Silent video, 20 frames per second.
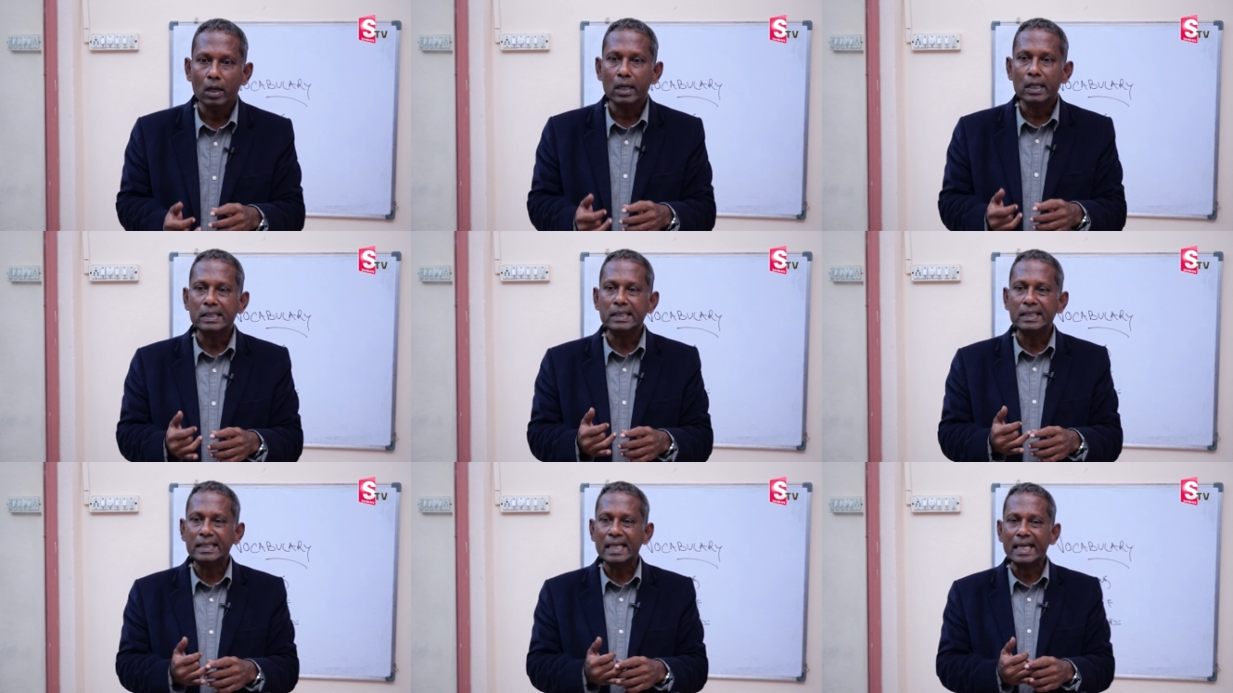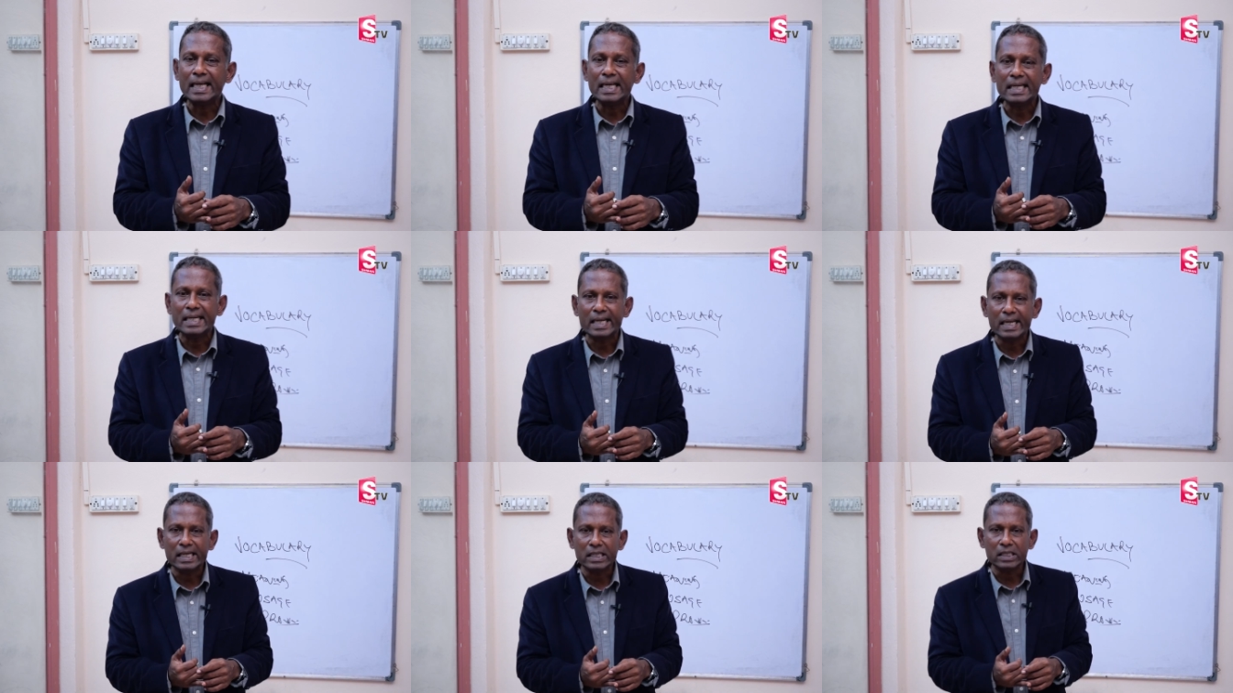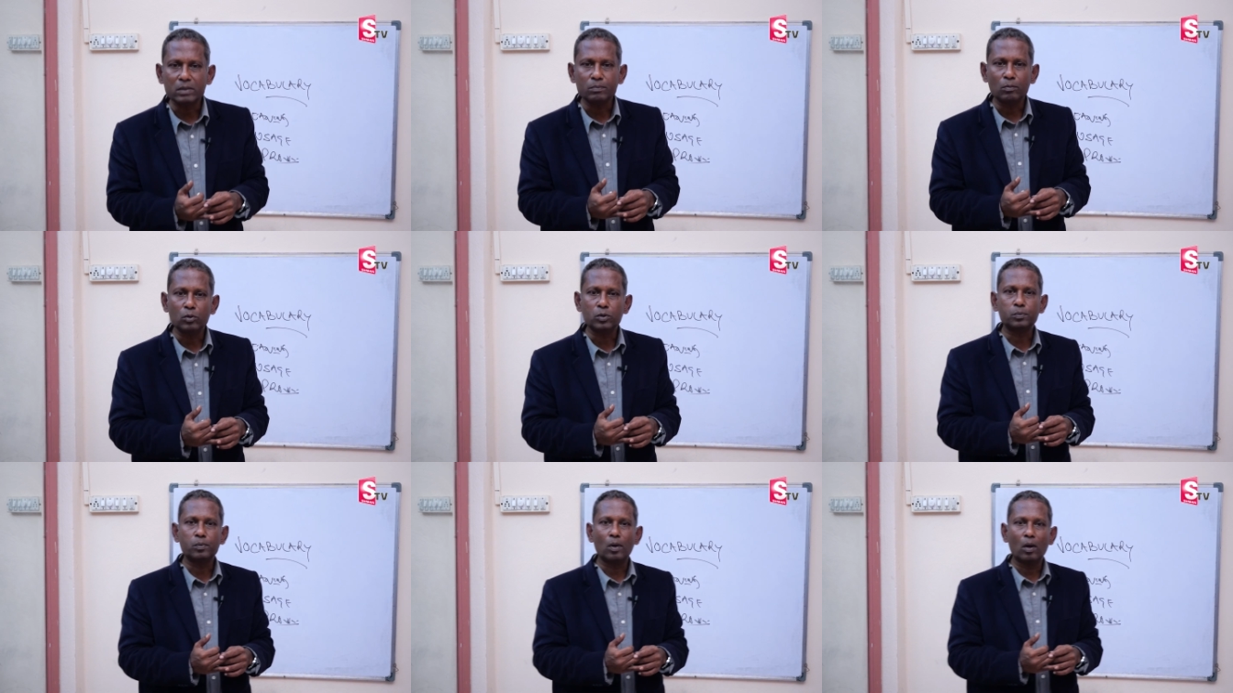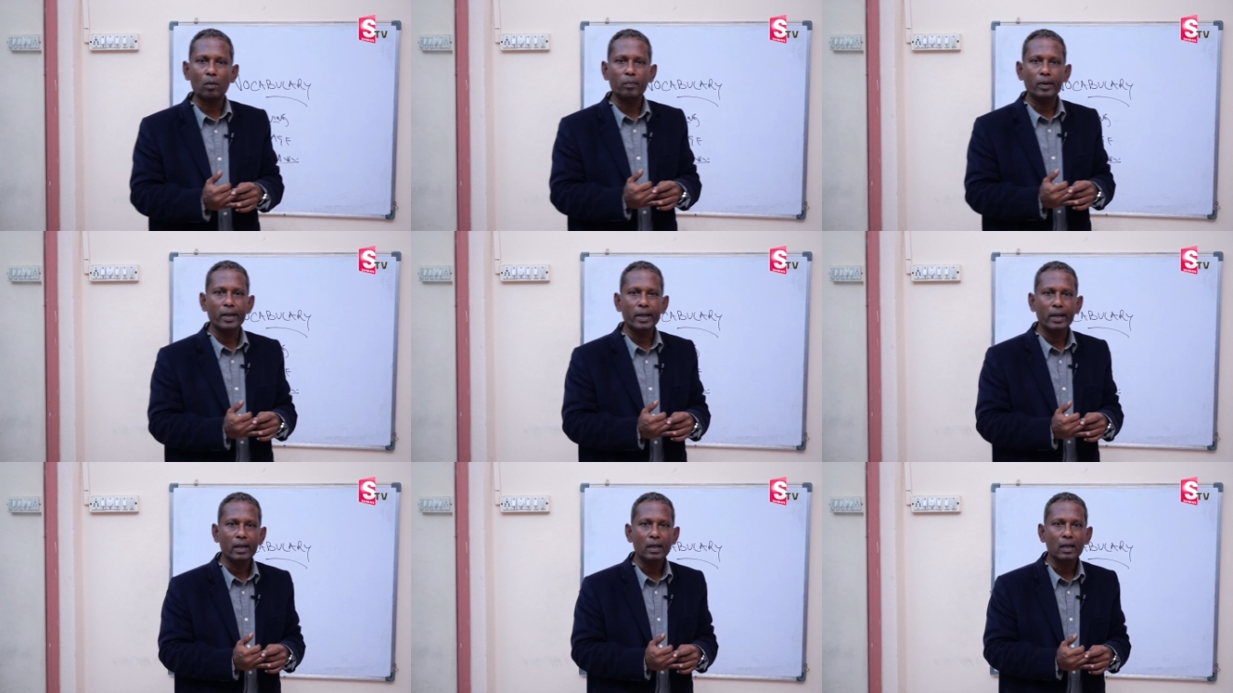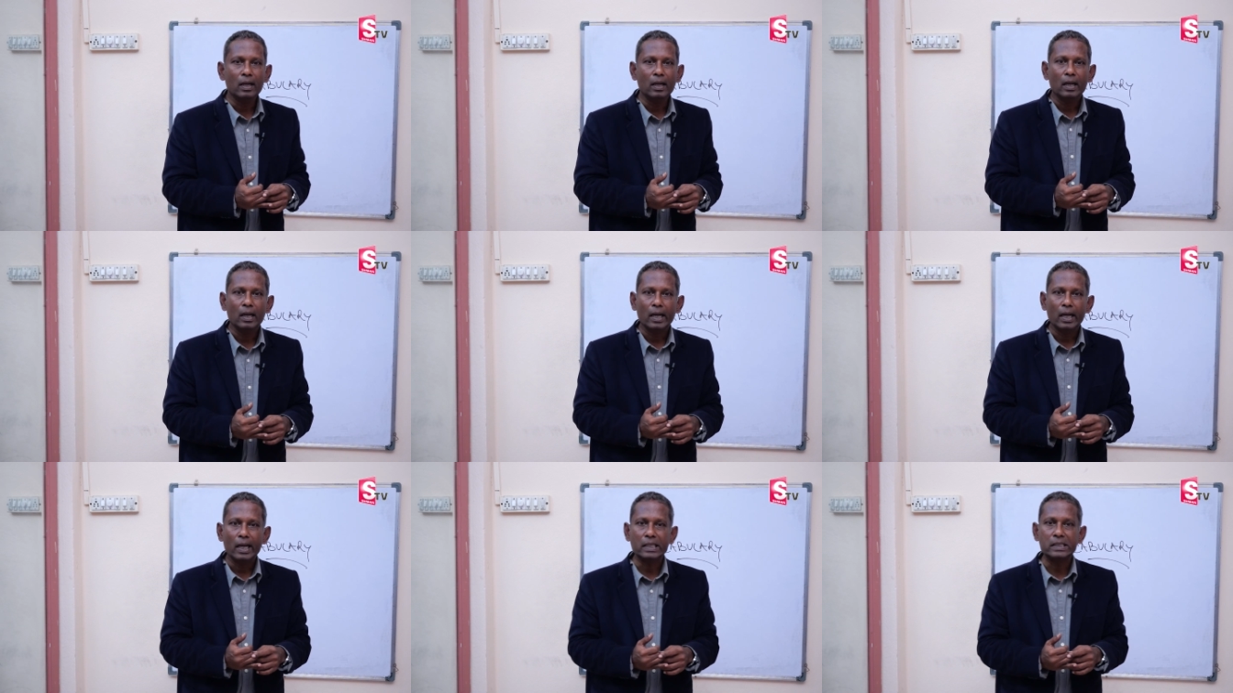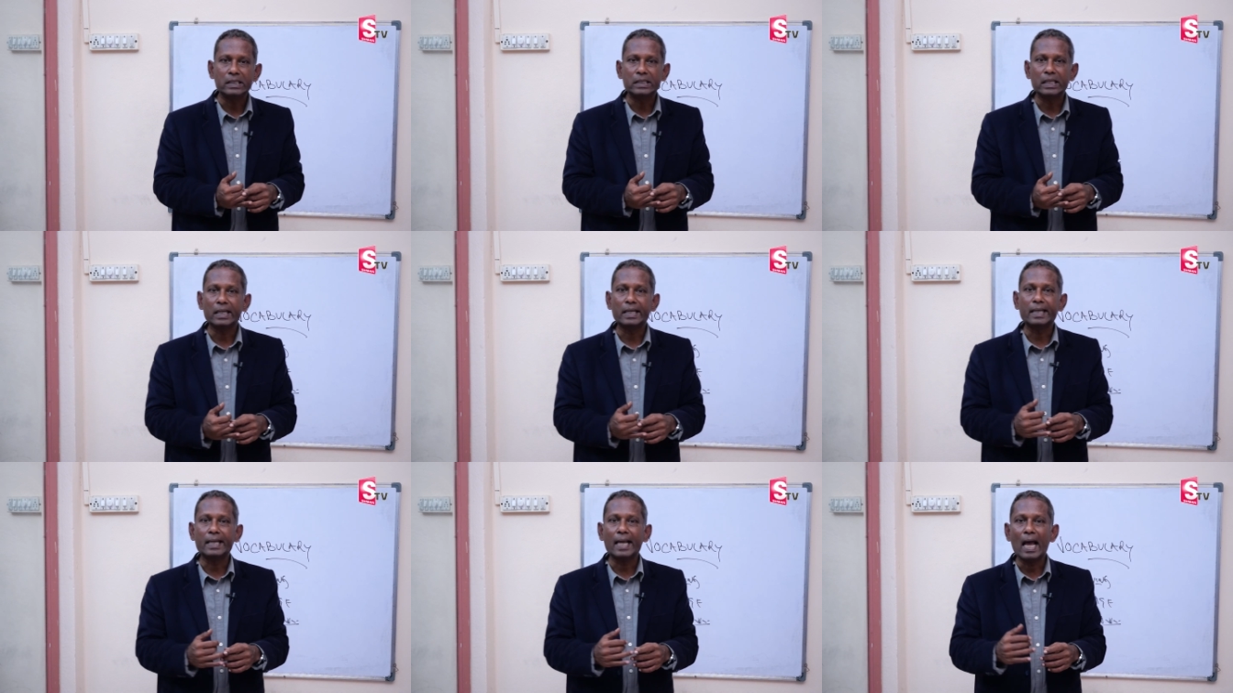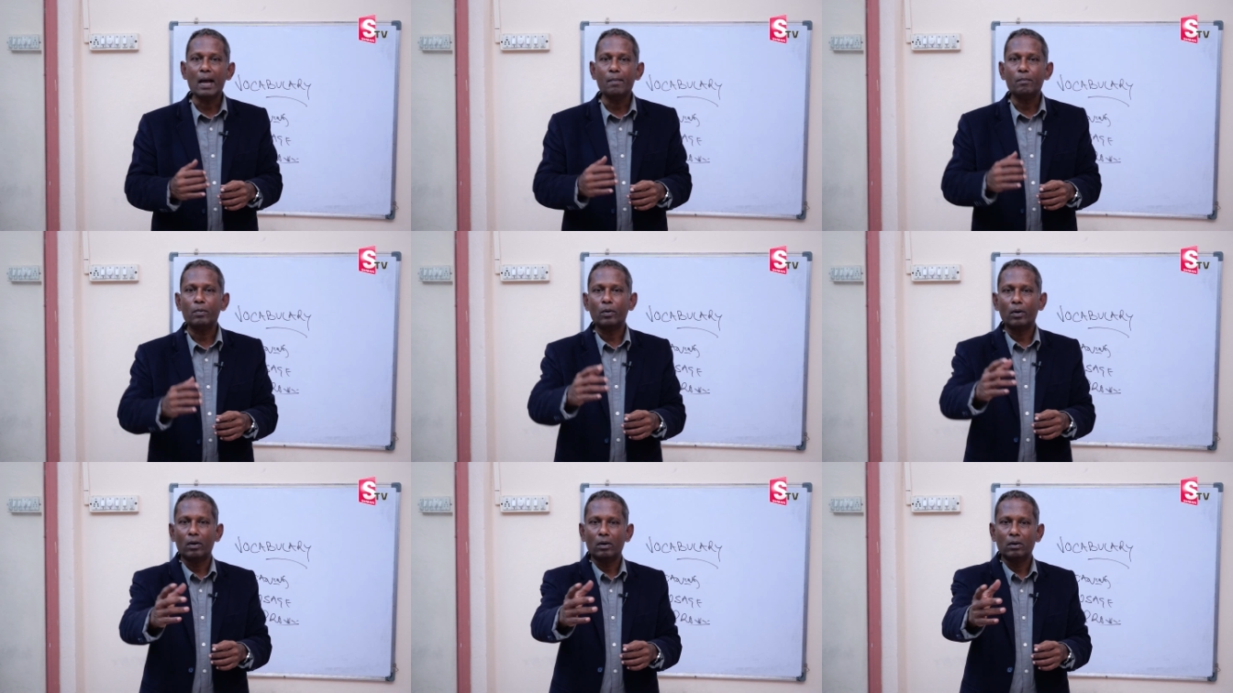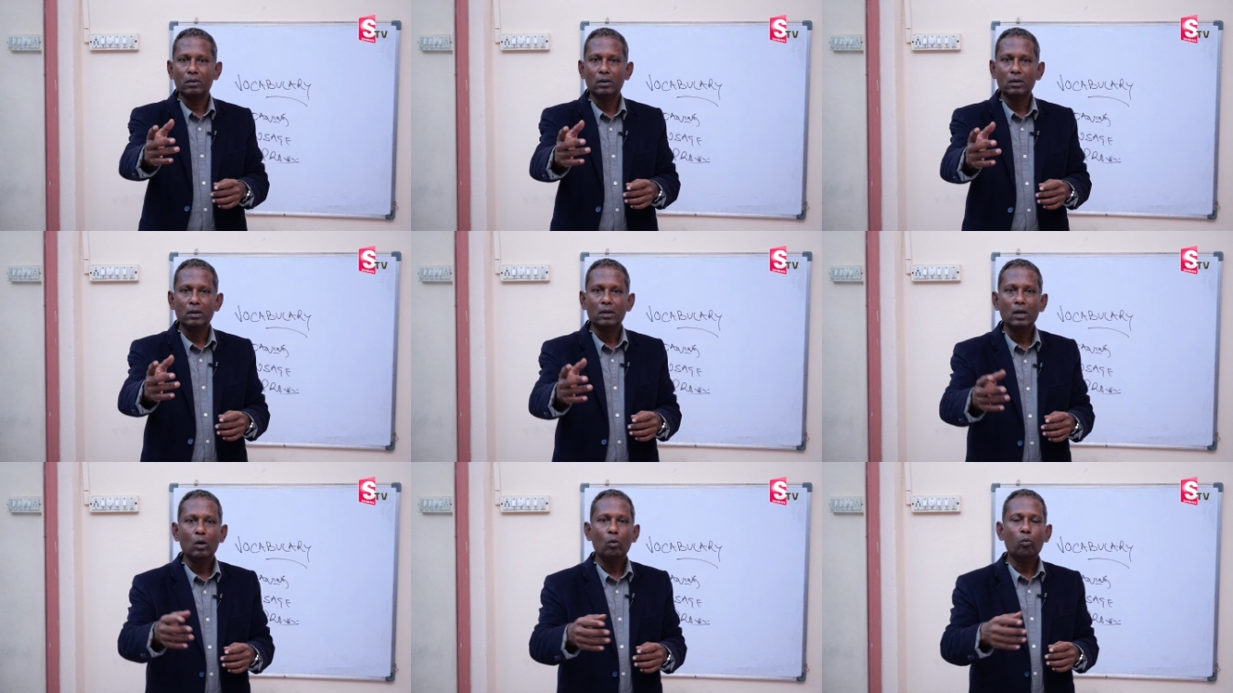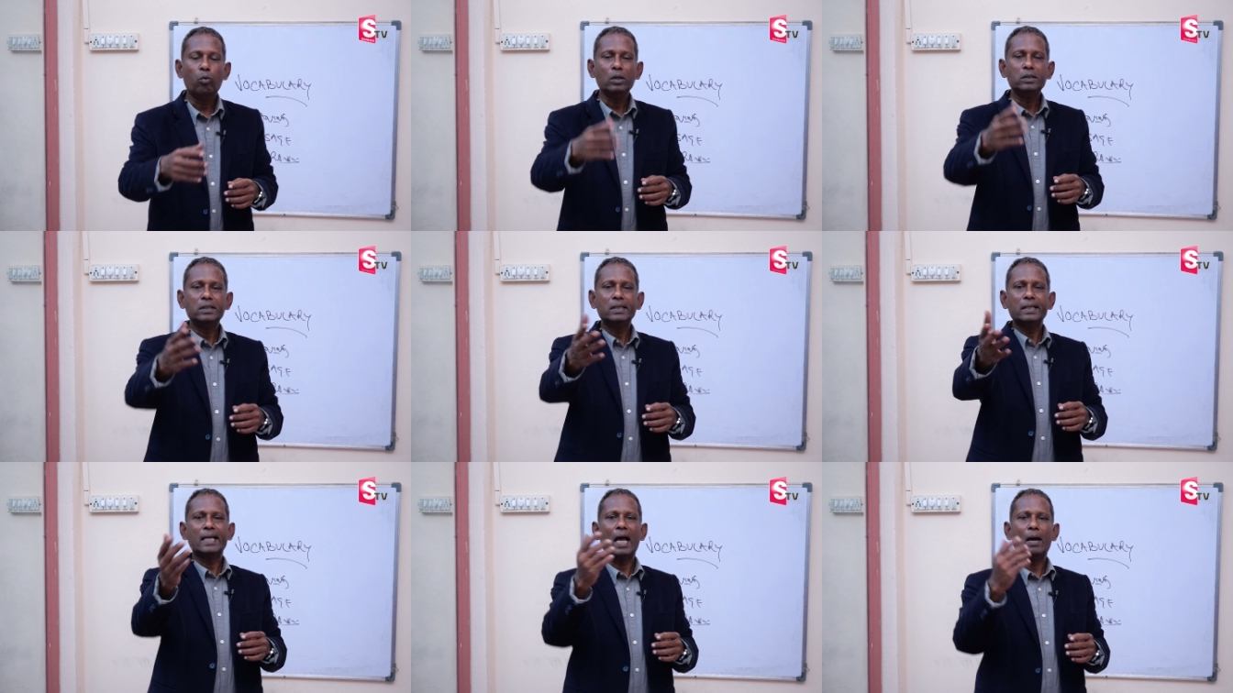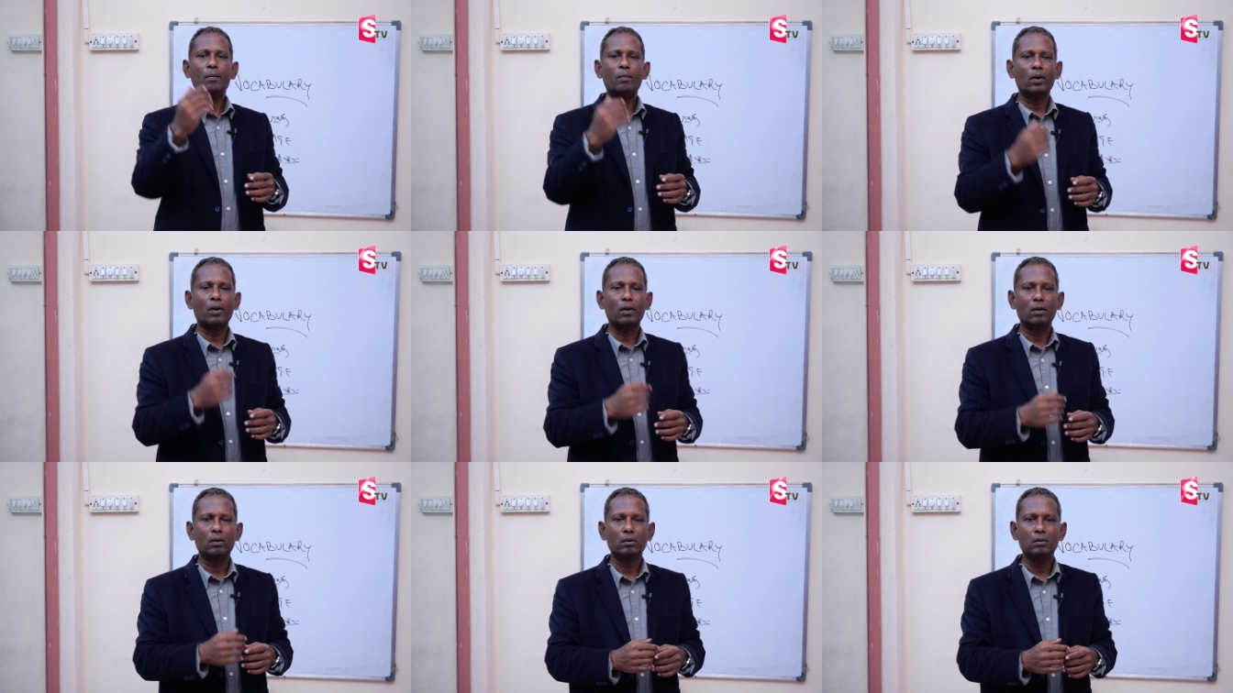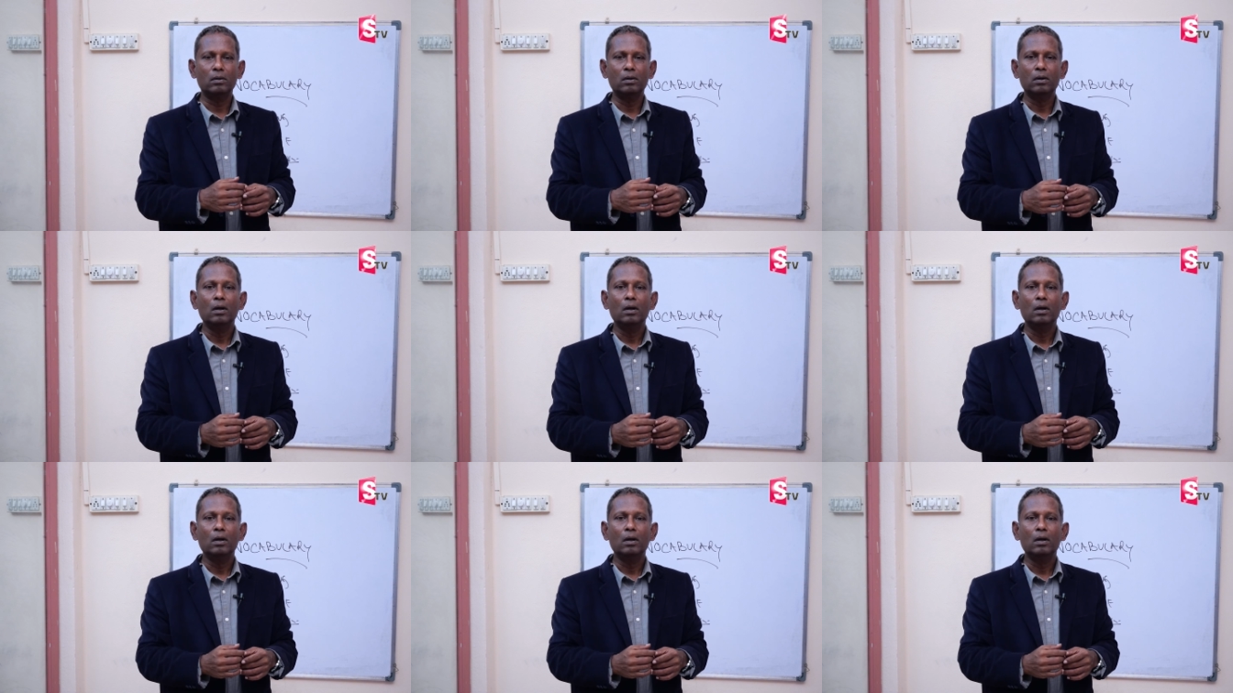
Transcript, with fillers: Second is most probably it's a camera. What's a camera?